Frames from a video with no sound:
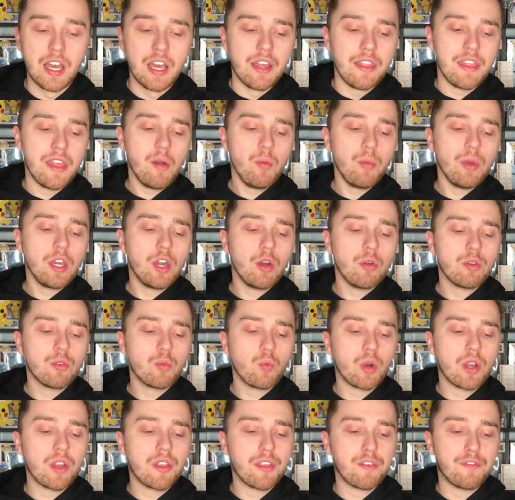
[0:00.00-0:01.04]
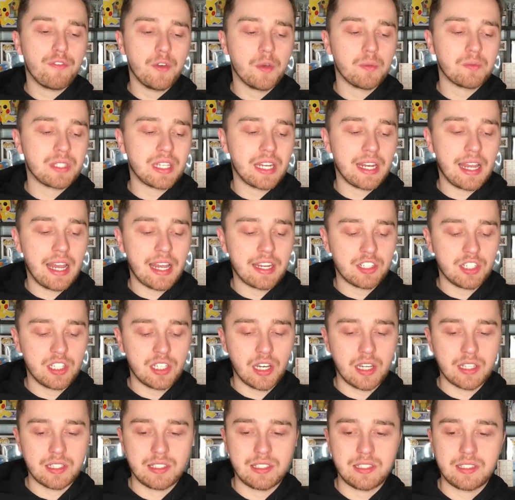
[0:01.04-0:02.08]
Then we go to one of the films that I actually
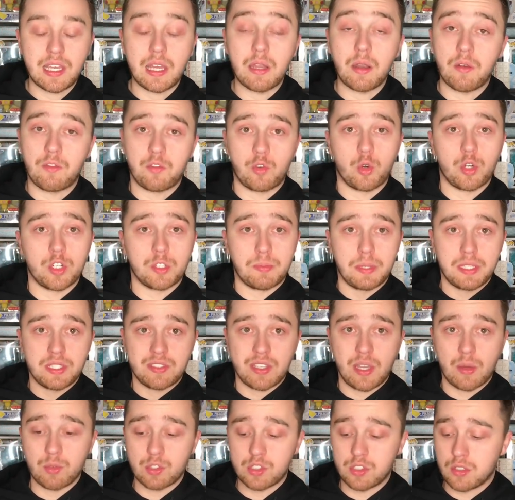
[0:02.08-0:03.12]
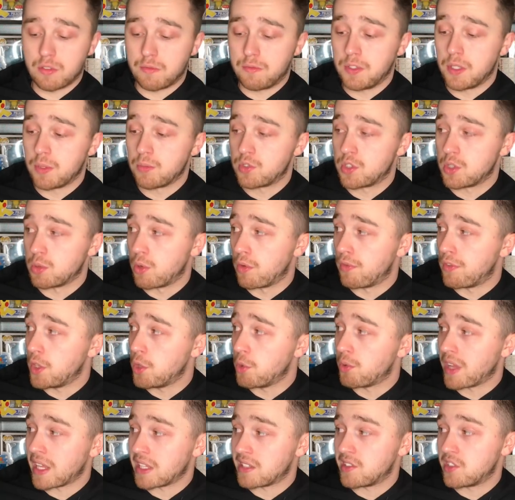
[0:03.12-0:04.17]
got sent, of course, by Sam Sean Films to review,
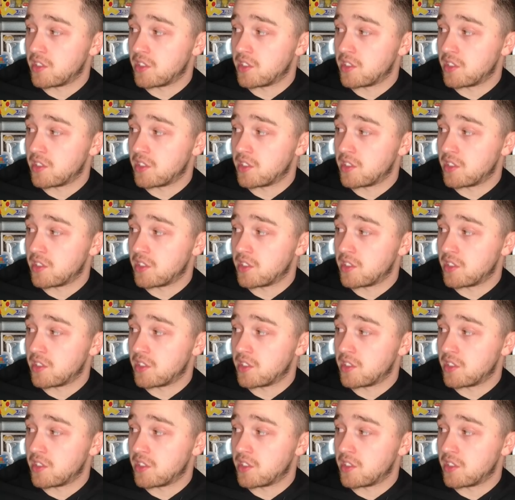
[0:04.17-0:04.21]
and that's